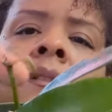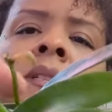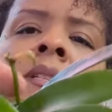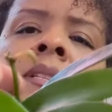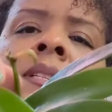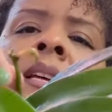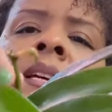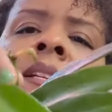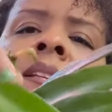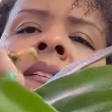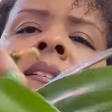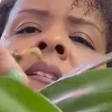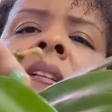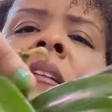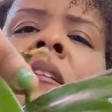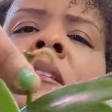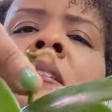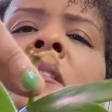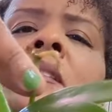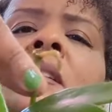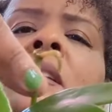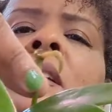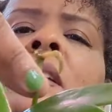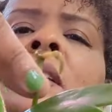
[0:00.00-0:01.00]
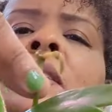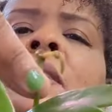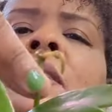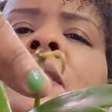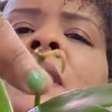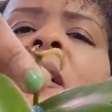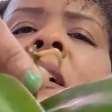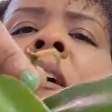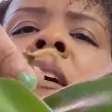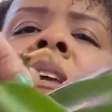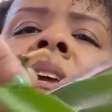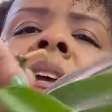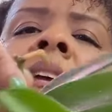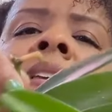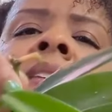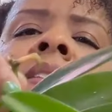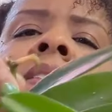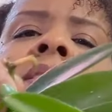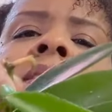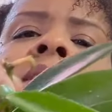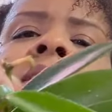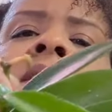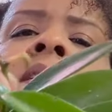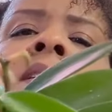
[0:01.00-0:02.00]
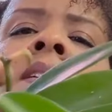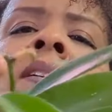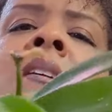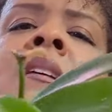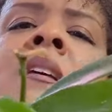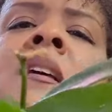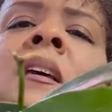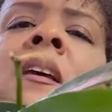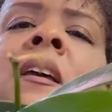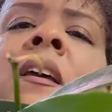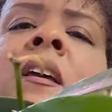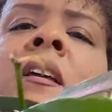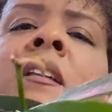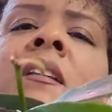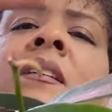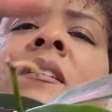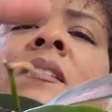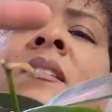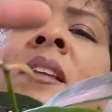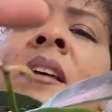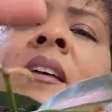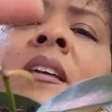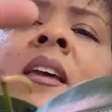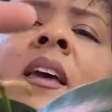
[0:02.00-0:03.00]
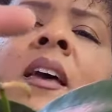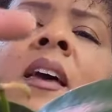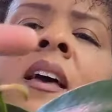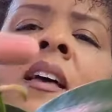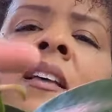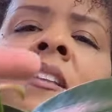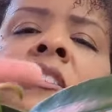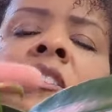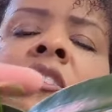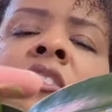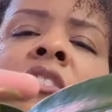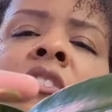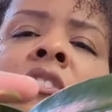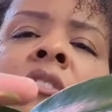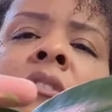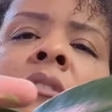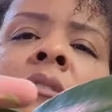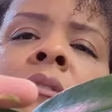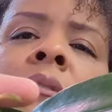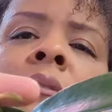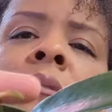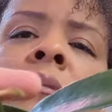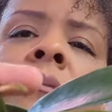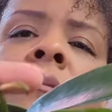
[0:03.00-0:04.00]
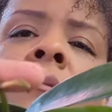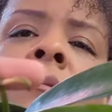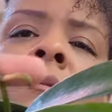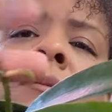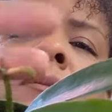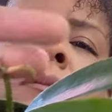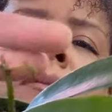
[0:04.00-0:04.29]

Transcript: Is that another leaf? Y'all, I can't see. It looks like it has two